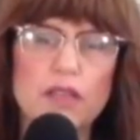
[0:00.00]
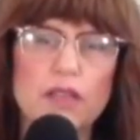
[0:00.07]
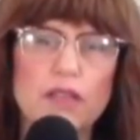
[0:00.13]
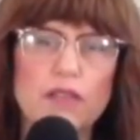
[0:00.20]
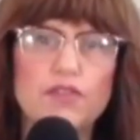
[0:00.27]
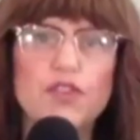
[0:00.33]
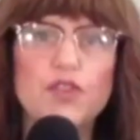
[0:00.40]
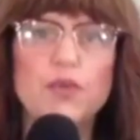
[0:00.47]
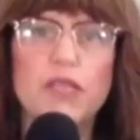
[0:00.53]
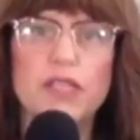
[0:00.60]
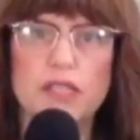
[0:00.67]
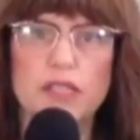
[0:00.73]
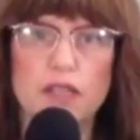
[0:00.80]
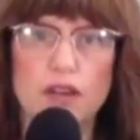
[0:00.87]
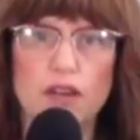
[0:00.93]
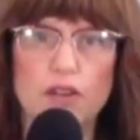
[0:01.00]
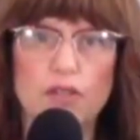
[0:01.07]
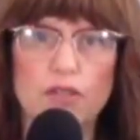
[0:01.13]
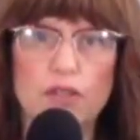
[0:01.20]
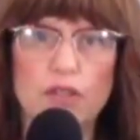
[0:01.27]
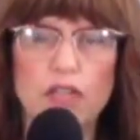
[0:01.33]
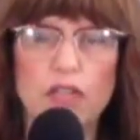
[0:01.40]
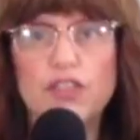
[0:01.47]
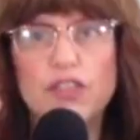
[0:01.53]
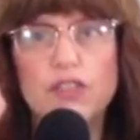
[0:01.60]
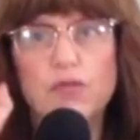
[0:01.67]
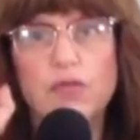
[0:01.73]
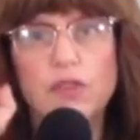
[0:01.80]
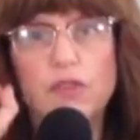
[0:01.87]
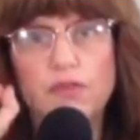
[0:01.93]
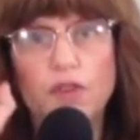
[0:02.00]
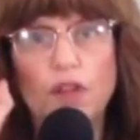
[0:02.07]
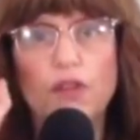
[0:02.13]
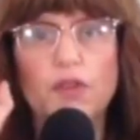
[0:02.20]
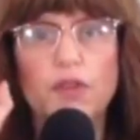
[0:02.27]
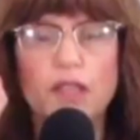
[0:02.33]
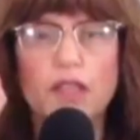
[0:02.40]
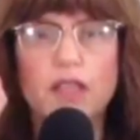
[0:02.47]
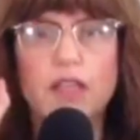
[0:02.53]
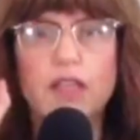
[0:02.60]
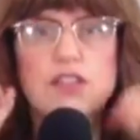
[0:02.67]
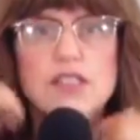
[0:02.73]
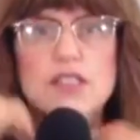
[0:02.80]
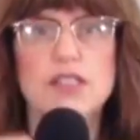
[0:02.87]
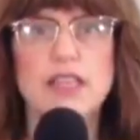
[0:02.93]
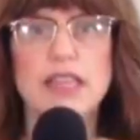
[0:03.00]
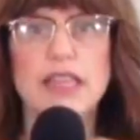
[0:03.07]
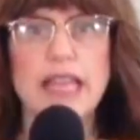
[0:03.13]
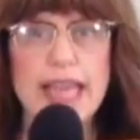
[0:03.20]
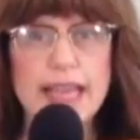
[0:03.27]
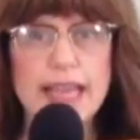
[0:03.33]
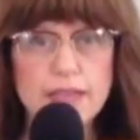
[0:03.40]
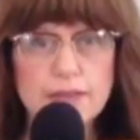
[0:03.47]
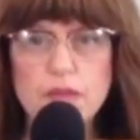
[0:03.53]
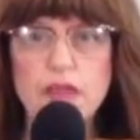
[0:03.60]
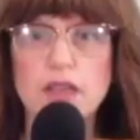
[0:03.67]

a few weeks ago and with the following thing. She said, "Leah,